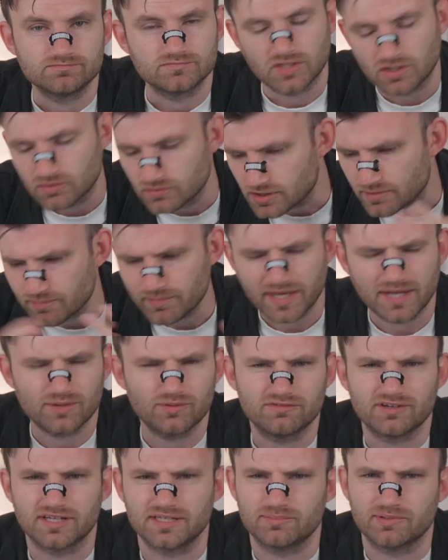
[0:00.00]
Don't compare
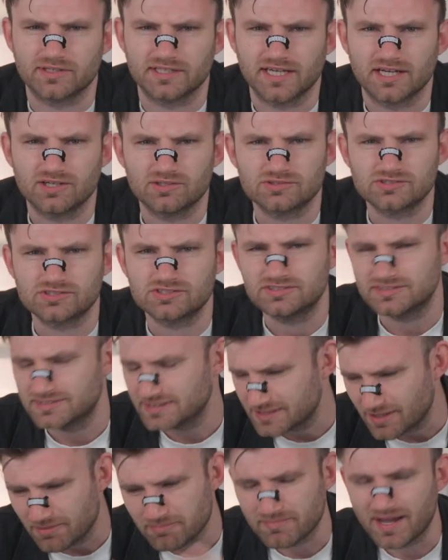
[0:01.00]
with anybody else.
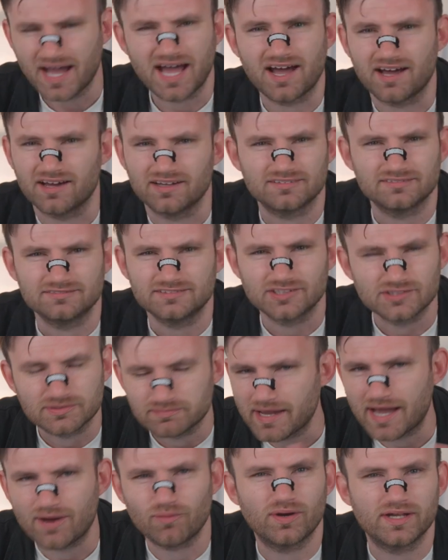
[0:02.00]
It doesn't matter. It doesn't
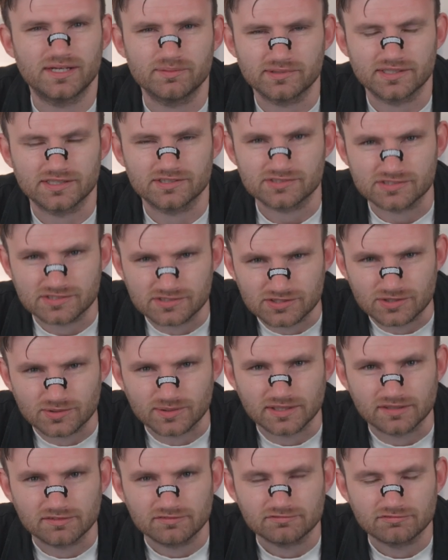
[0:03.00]
matter what anybody else is
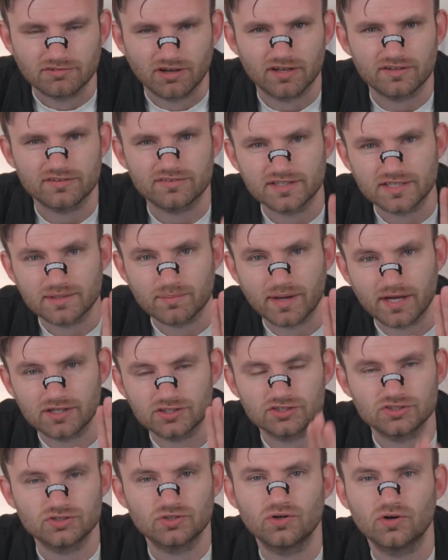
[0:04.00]
doing, right? Think about
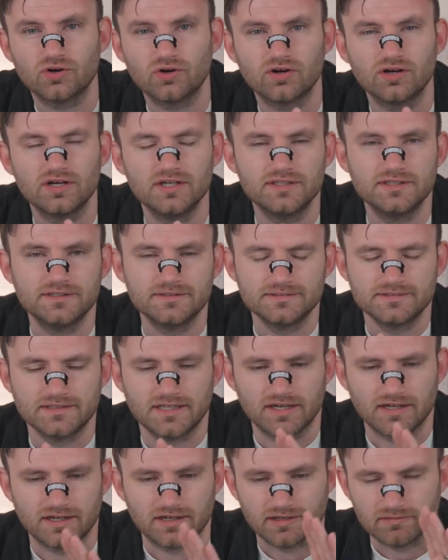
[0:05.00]
your
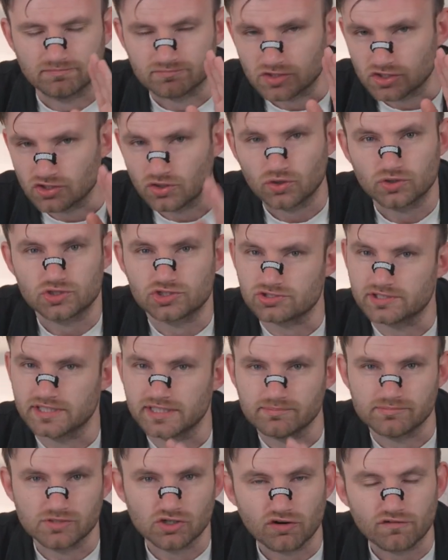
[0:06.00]

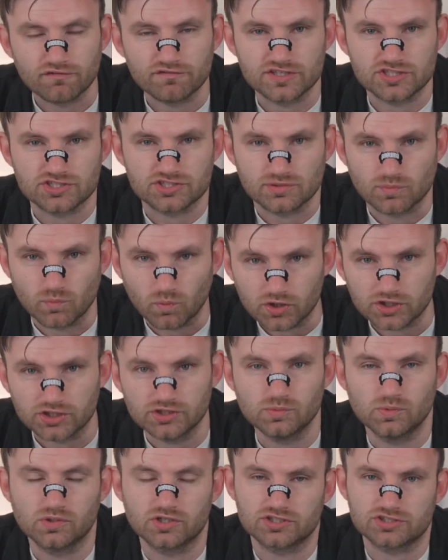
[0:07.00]
dream, your vision, what
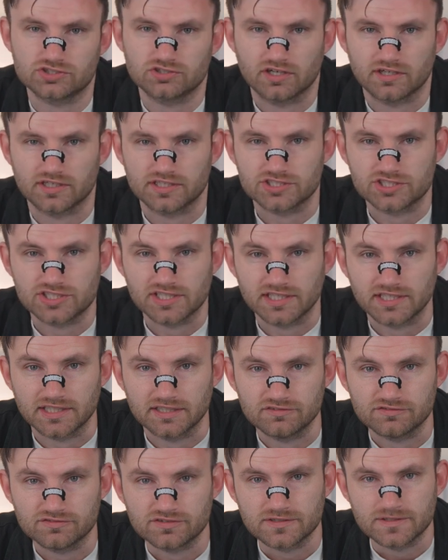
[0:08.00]
you want to try and
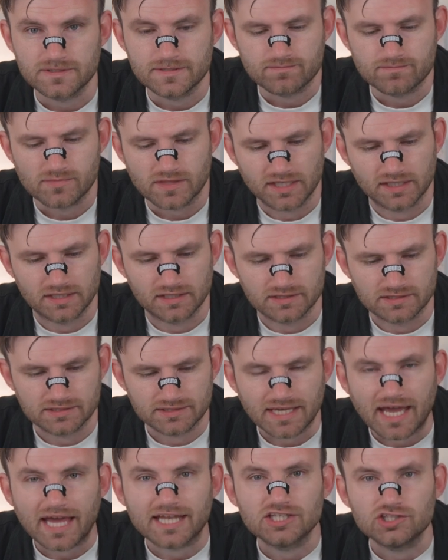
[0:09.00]
achieve, and
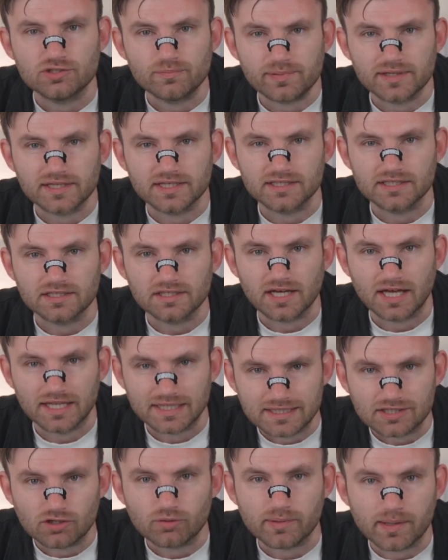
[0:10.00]
can you be a
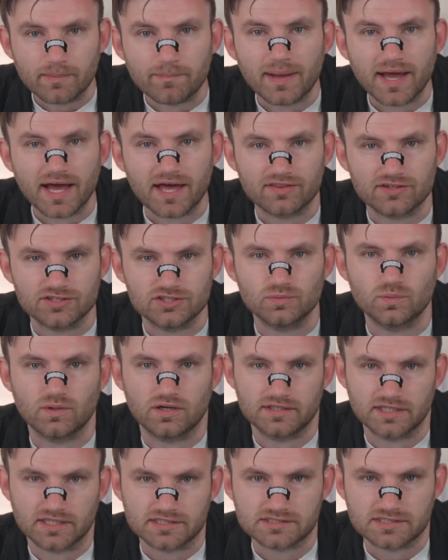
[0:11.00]
little bit better than you
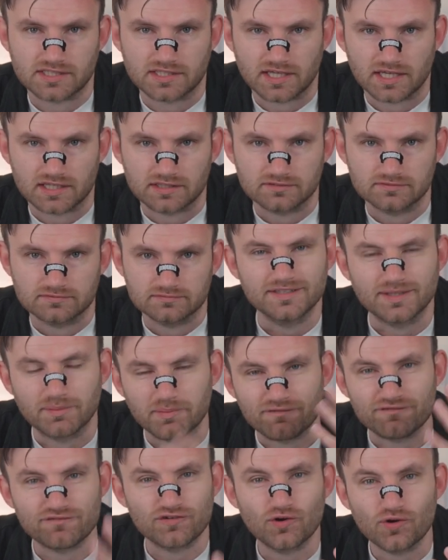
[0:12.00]
were yesterday?
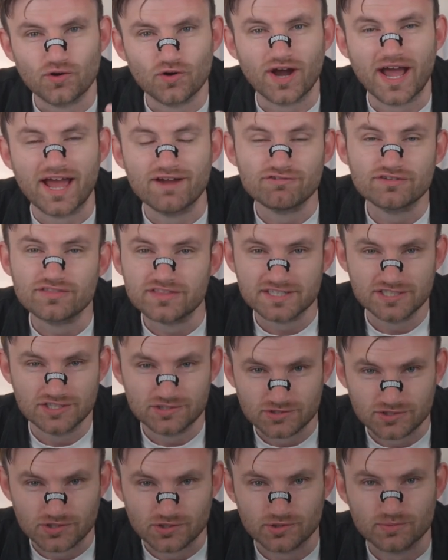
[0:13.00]
Number 4, everything you
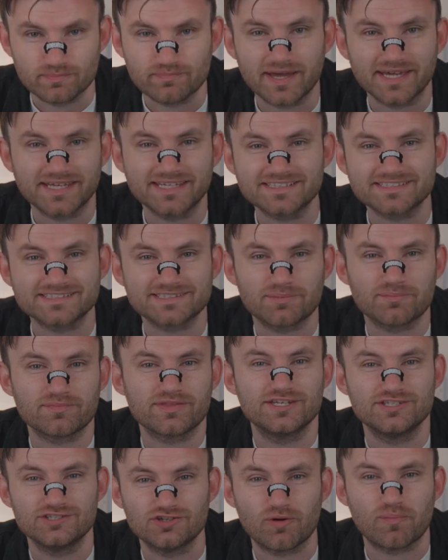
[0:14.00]
do, make it
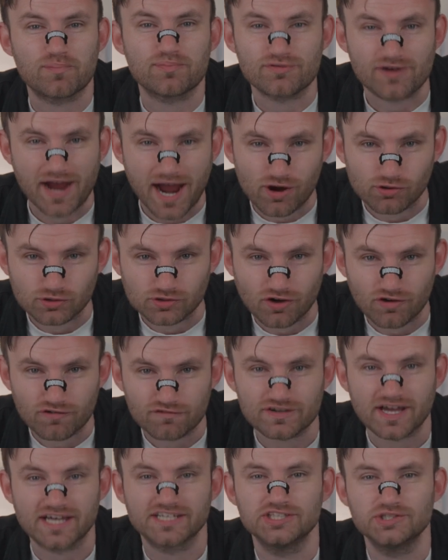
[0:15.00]
something you're proud
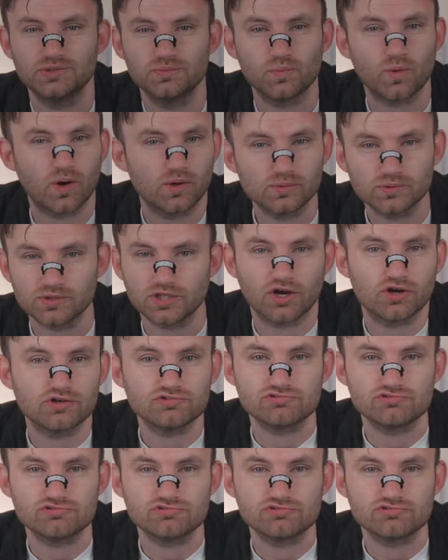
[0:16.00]
of and you won't go